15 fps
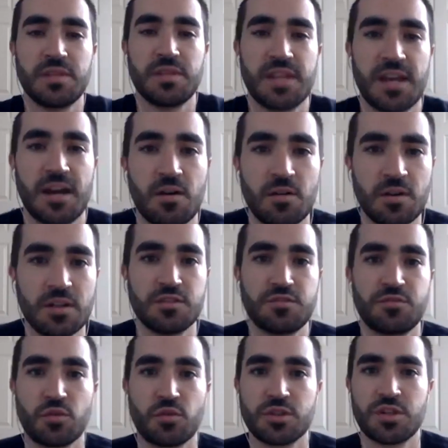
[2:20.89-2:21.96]
me now is
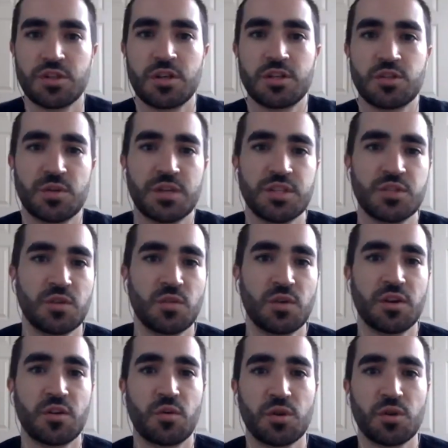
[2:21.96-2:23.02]
four star
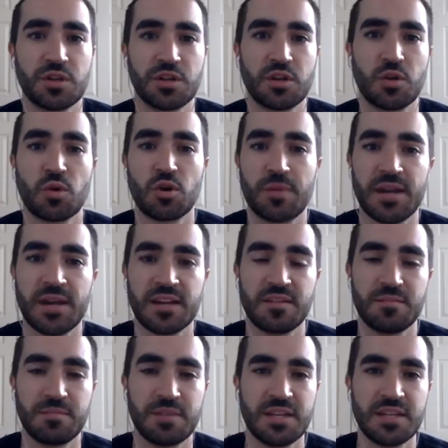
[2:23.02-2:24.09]
2021 Oregon quarterback
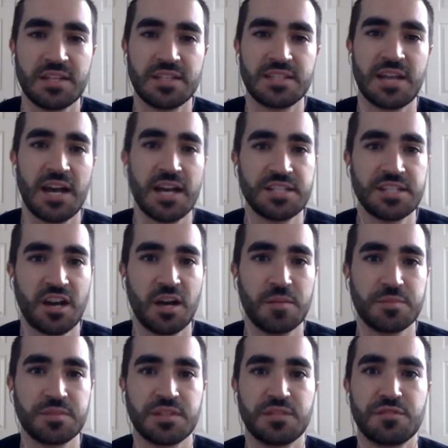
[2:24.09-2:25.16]
commit Ty
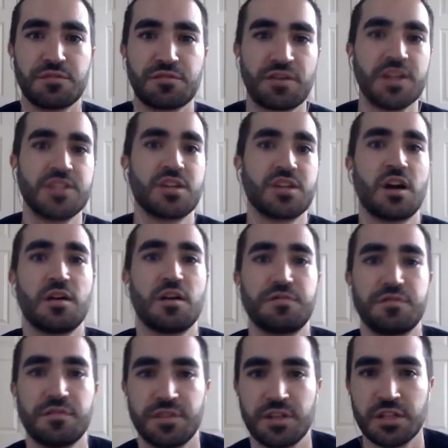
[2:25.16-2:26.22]
Thompson, fresh off
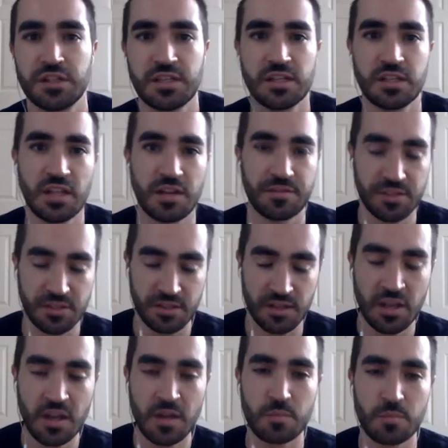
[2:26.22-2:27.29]
of an Elite 11
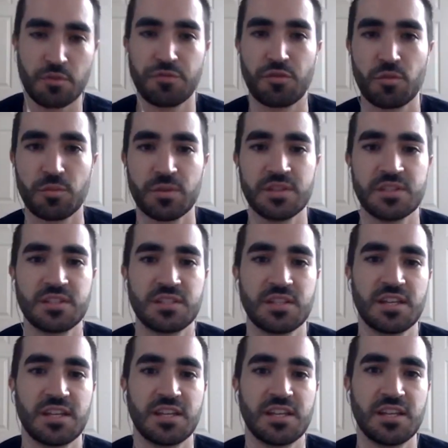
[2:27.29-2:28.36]
performance
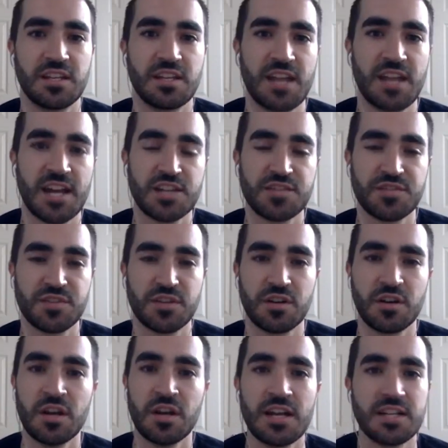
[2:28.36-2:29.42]
in
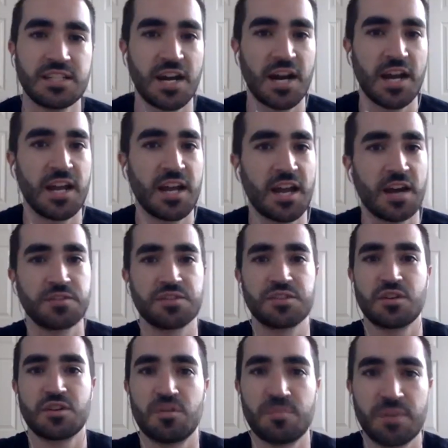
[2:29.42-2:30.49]
Nashville. Ty, how's it
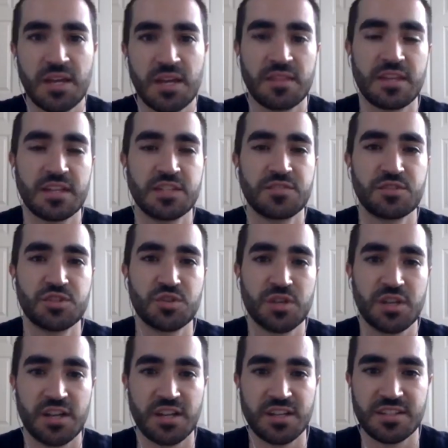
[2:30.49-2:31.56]
going, man? Thanks for
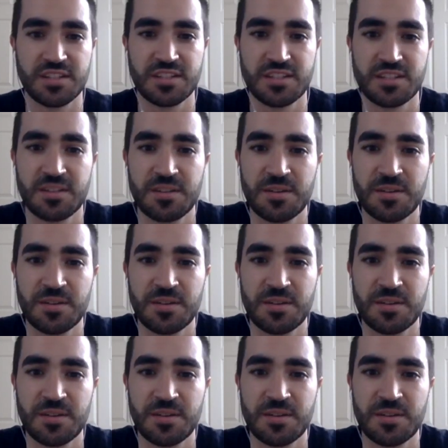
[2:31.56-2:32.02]
joining us.